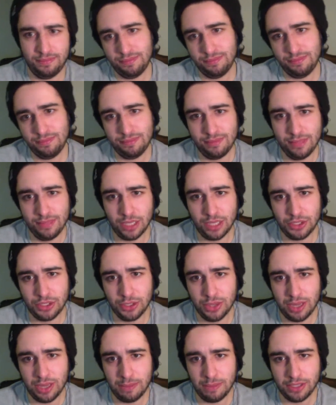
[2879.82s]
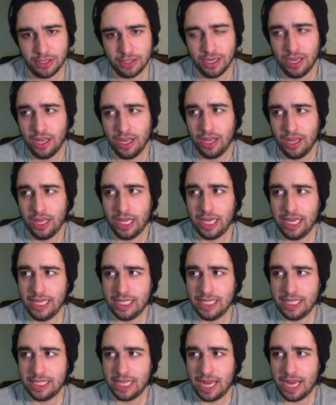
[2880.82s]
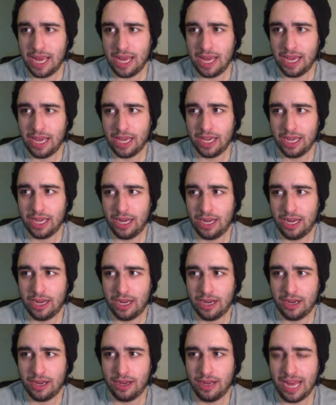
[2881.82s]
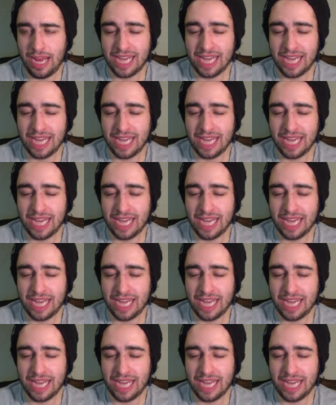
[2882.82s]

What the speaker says: not shown that much. He is a X